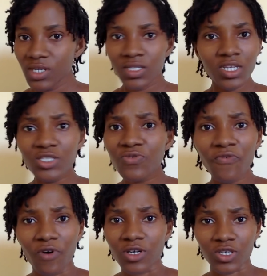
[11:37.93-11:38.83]
things
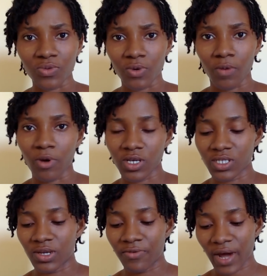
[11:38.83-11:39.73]
won't function well because
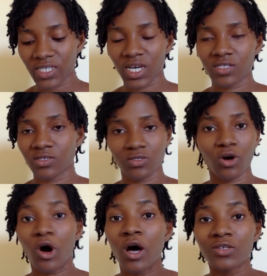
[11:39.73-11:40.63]
the right heart is
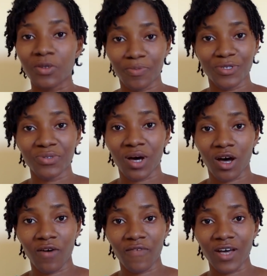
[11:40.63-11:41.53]
not supposed to
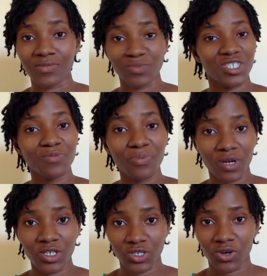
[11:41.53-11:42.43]
have as much
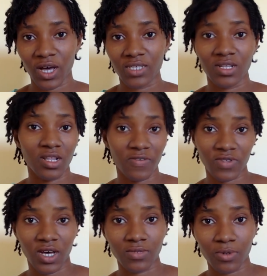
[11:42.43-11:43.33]
pressure as the
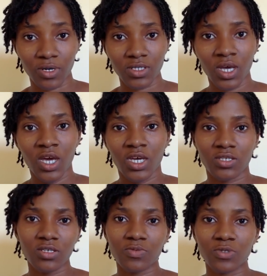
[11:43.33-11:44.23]
left heart, because
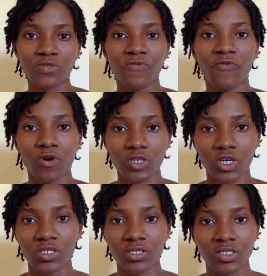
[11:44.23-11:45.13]
it's not supposed to
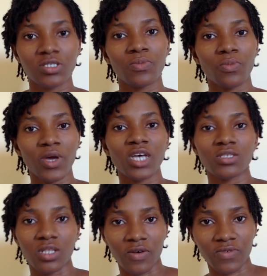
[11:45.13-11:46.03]
function in the same way
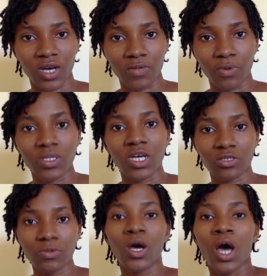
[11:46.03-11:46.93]
as the left heart, but they
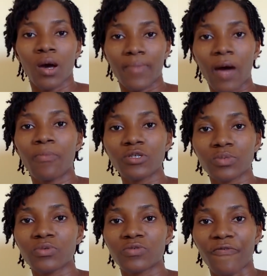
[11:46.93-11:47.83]
are both
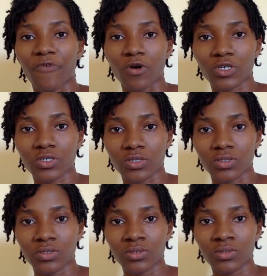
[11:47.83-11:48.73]
supposed to
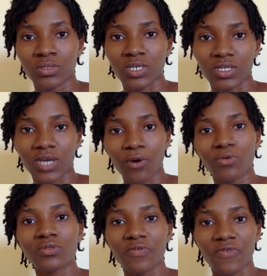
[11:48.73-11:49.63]
function in their
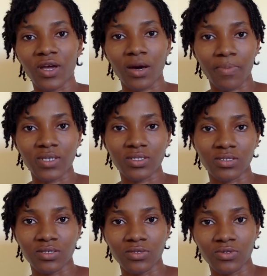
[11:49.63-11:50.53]
own different
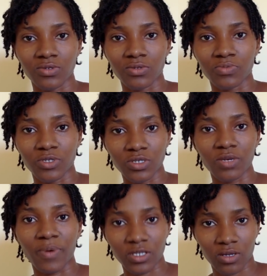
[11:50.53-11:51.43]
capacities to produce
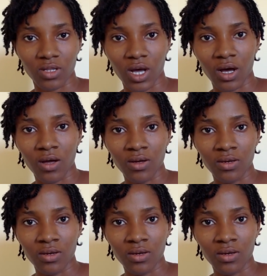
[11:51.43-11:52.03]
a particular